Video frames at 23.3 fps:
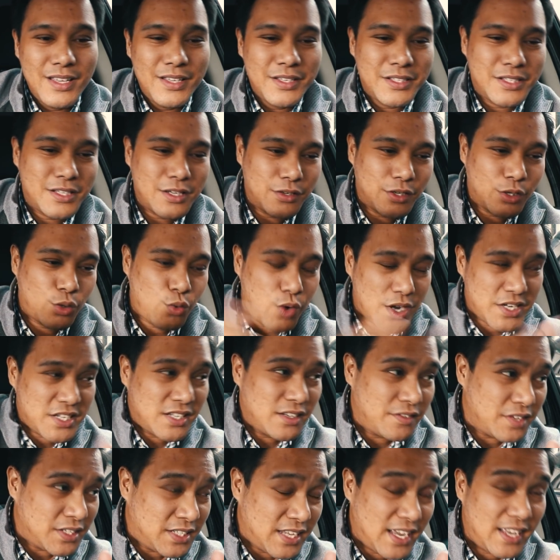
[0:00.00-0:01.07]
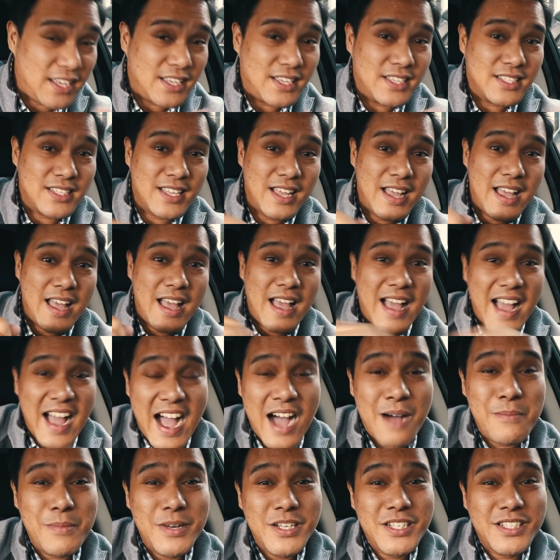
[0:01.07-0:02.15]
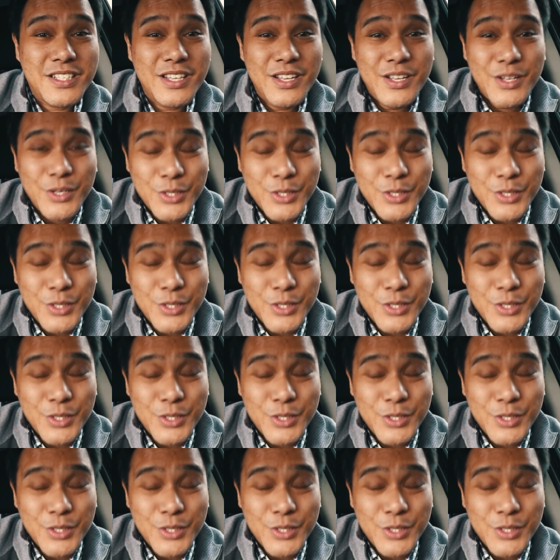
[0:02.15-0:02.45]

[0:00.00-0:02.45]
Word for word: So the question of the day is, how much